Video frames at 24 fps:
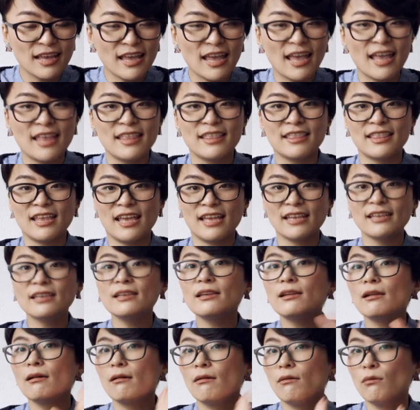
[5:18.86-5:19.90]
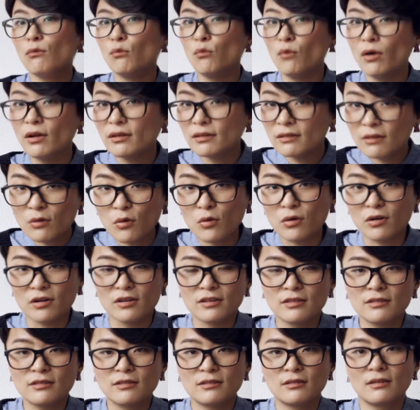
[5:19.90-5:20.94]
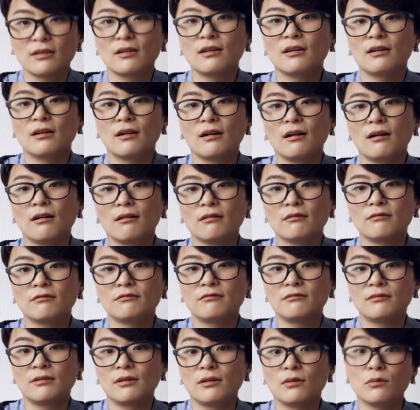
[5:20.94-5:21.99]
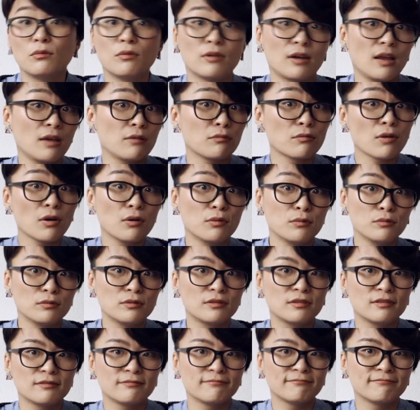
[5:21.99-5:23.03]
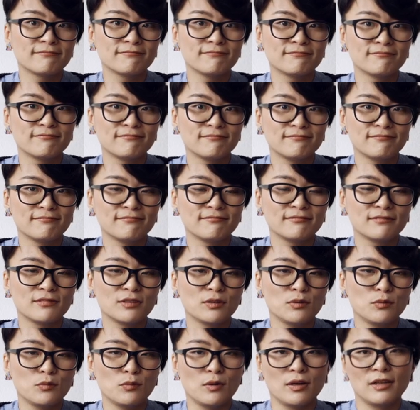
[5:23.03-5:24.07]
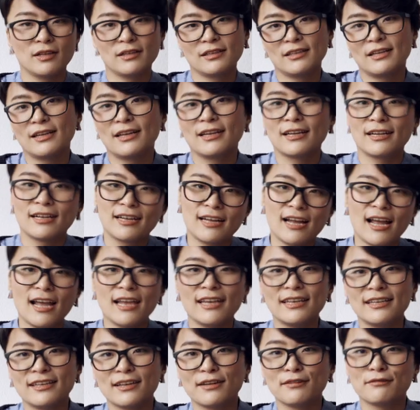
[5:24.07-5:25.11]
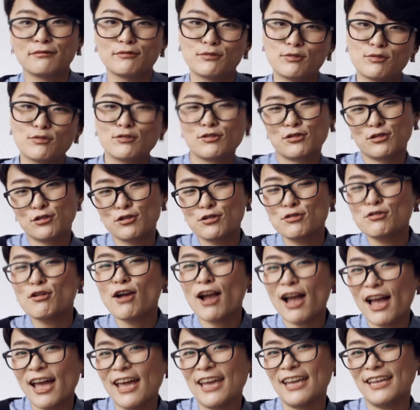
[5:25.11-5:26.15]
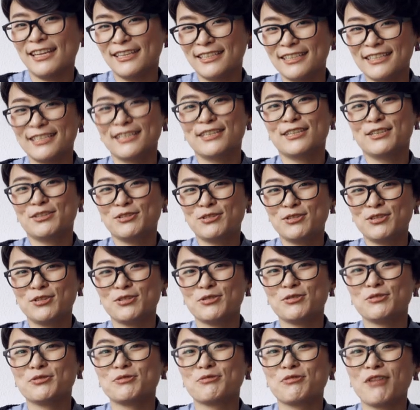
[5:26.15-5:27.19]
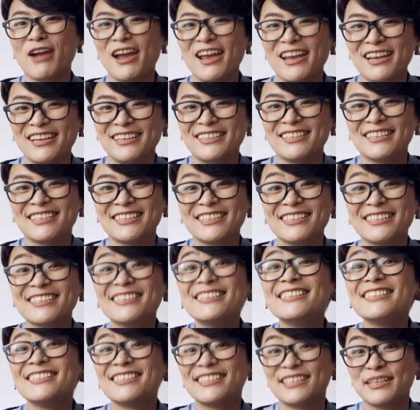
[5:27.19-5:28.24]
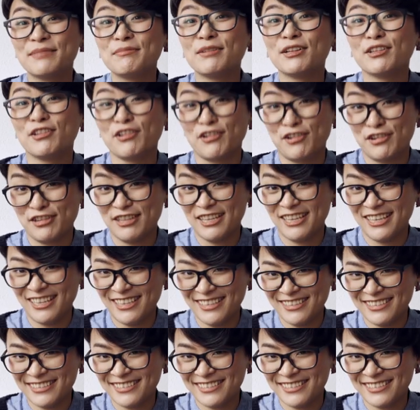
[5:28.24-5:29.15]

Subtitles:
and then one chorus of what I wrote. Well, kind of tried to write similarly.